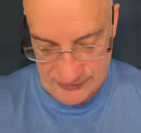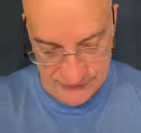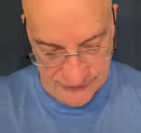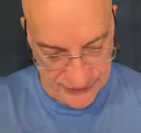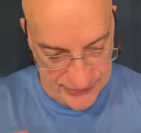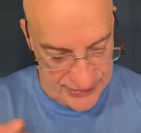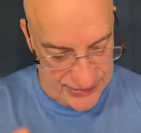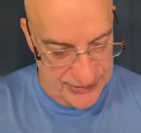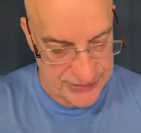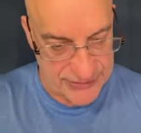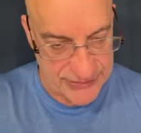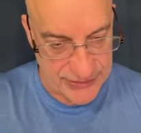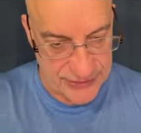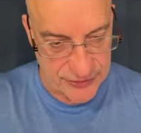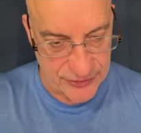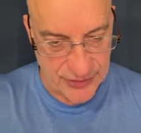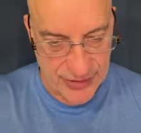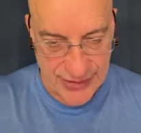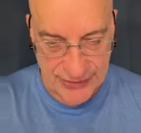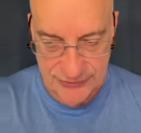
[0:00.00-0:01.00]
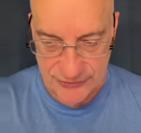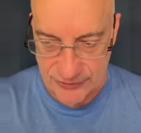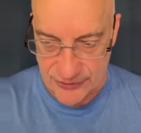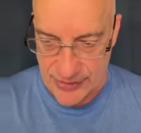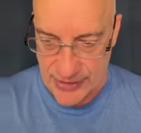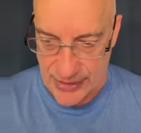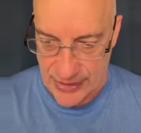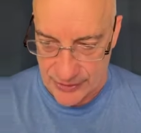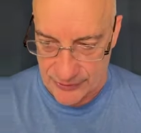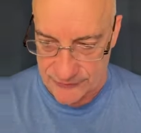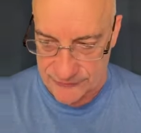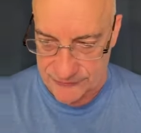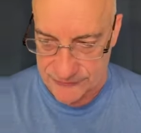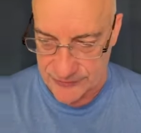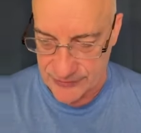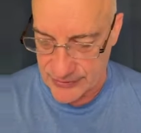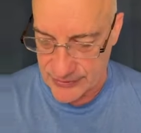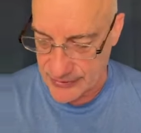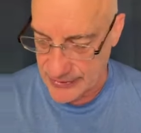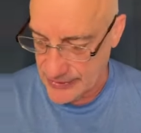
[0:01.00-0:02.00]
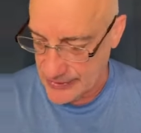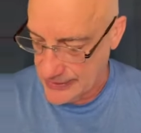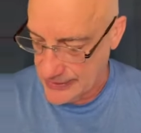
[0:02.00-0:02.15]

so he's eating dinner at their house.